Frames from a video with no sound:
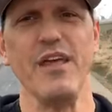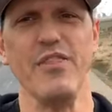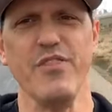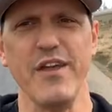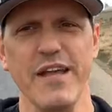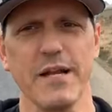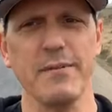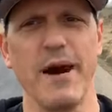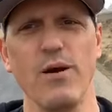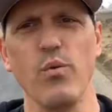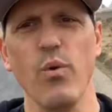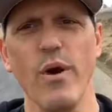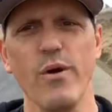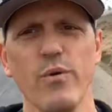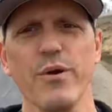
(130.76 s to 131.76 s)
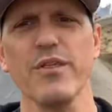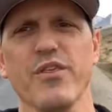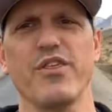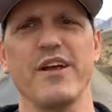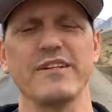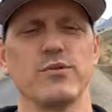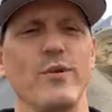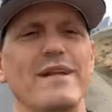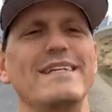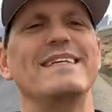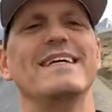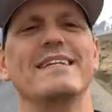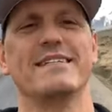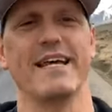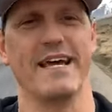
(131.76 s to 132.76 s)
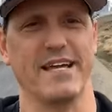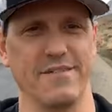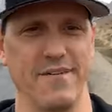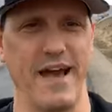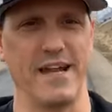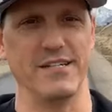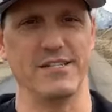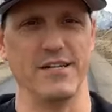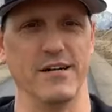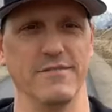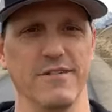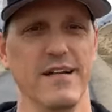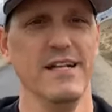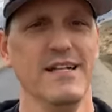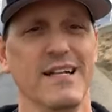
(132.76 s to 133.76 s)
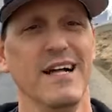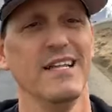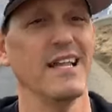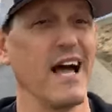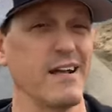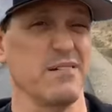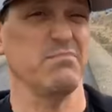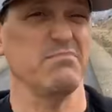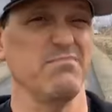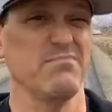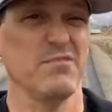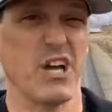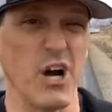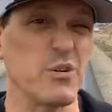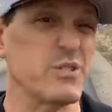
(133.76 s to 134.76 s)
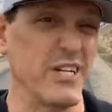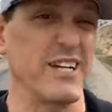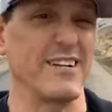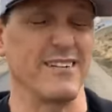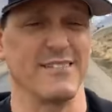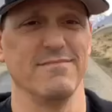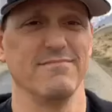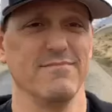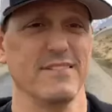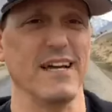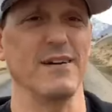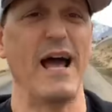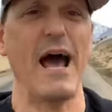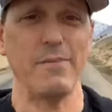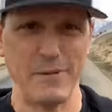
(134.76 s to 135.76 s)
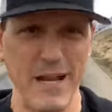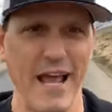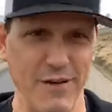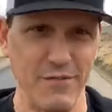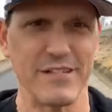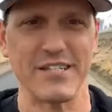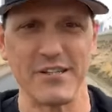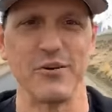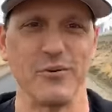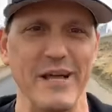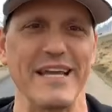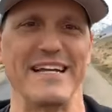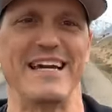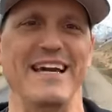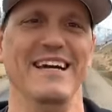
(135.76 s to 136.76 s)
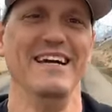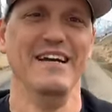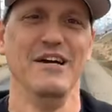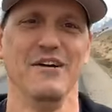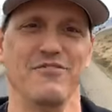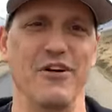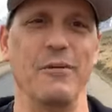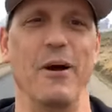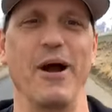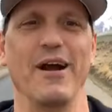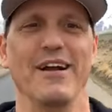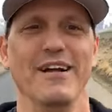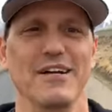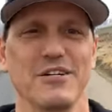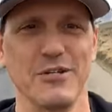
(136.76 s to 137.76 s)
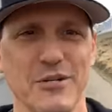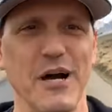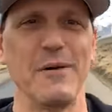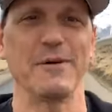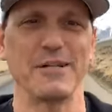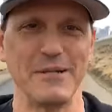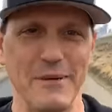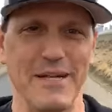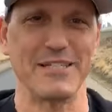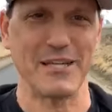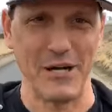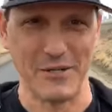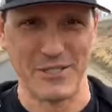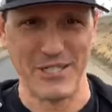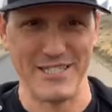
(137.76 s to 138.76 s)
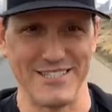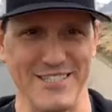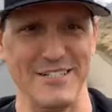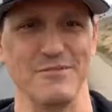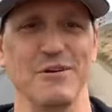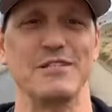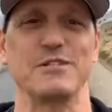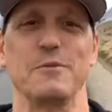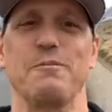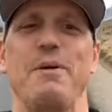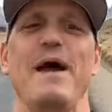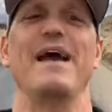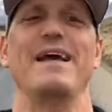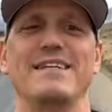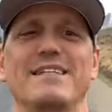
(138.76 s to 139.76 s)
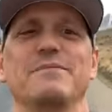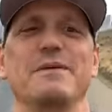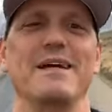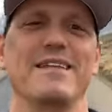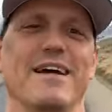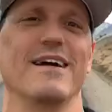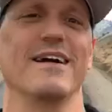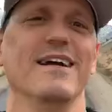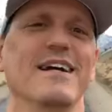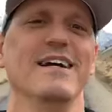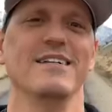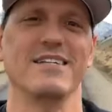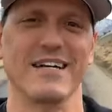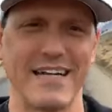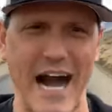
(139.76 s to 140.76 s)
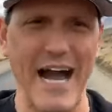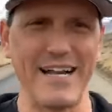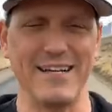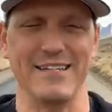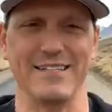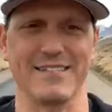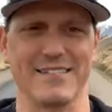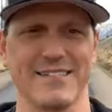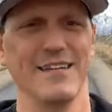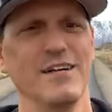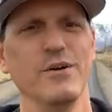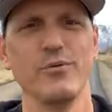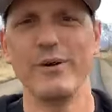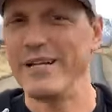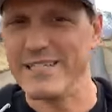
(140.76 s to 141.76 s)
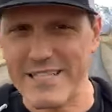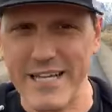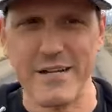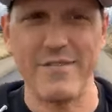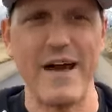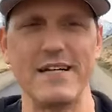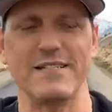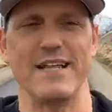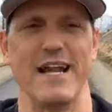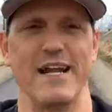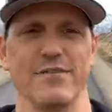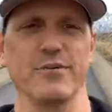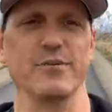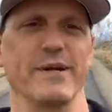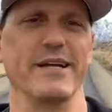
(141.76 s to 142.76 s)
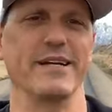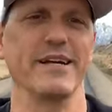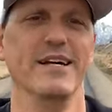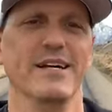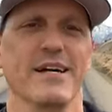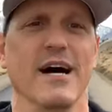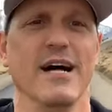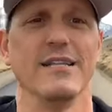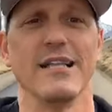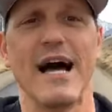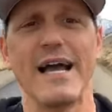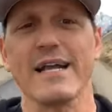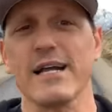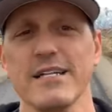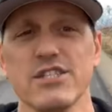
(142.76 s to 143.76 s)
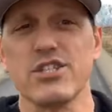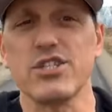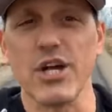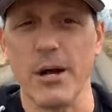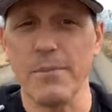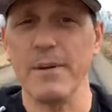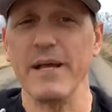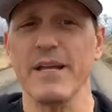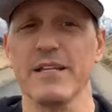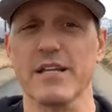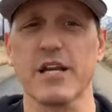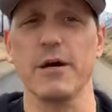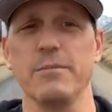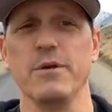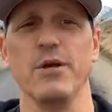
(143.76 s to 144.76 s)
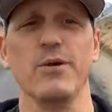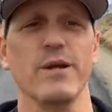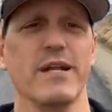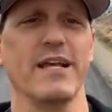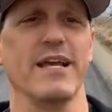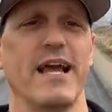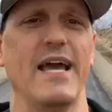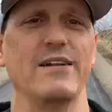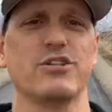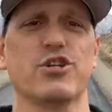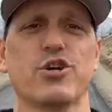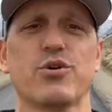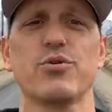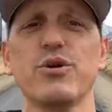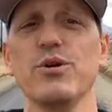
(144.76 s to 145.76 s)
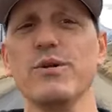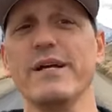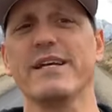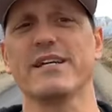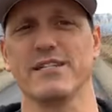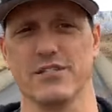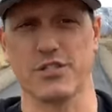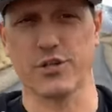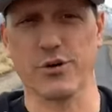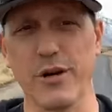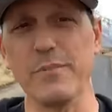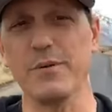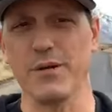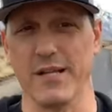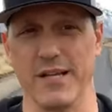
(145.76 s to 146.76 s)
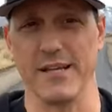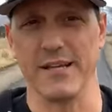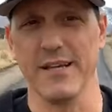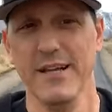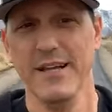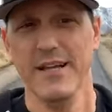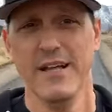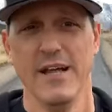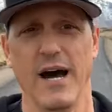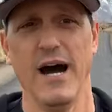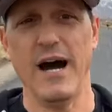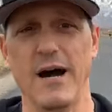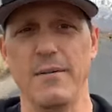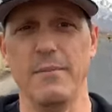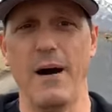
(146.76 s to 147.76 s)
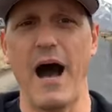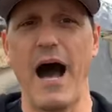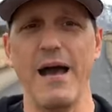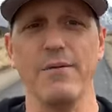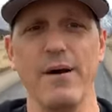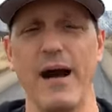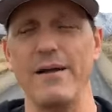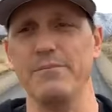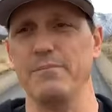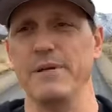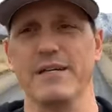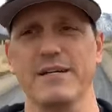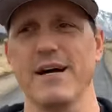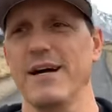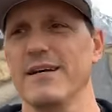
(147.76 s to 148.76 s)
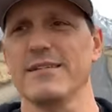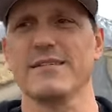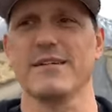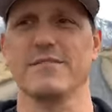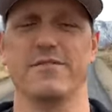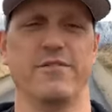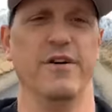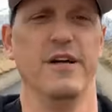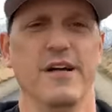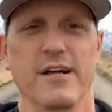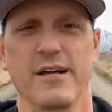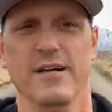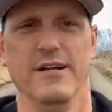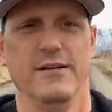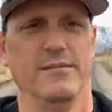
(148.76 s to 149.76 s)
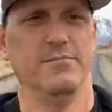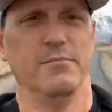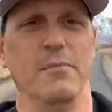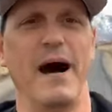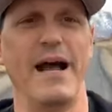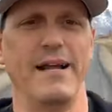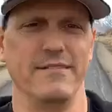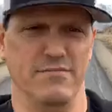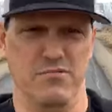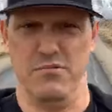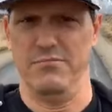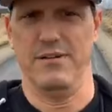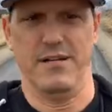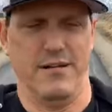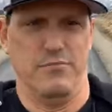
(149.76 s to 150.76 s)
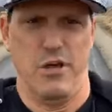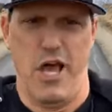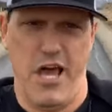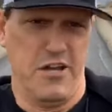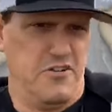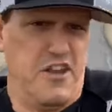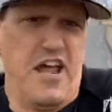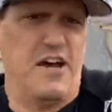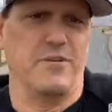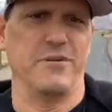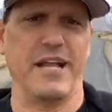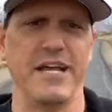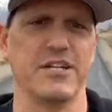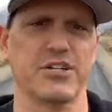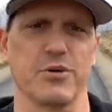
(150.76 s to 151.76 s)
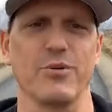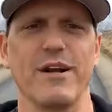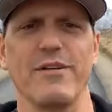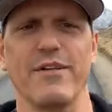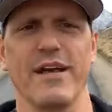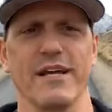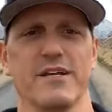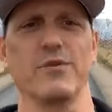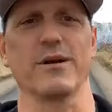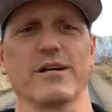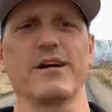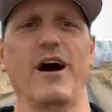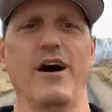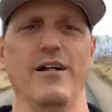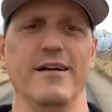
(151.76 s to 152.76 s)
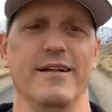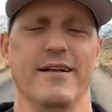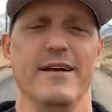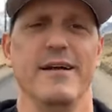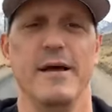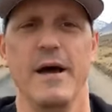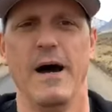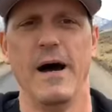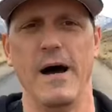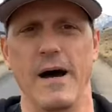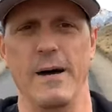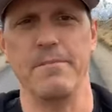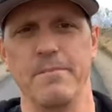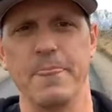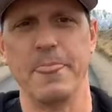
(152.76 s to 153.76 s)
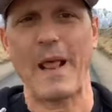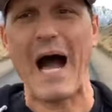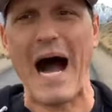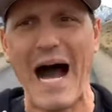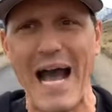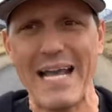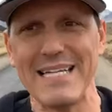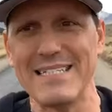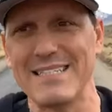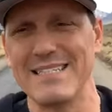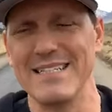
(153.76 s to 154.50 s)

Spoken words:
thinking about, where were the things we didn't take advantage of? Like coaching that happened every single week from our 2 Comma Club X coaches that Russell paid to be there to guide us. We didn't take advantage of that every week. Like jumping in the community and truly contributing. I because of my head down nature, whatever the heck you want to call it, I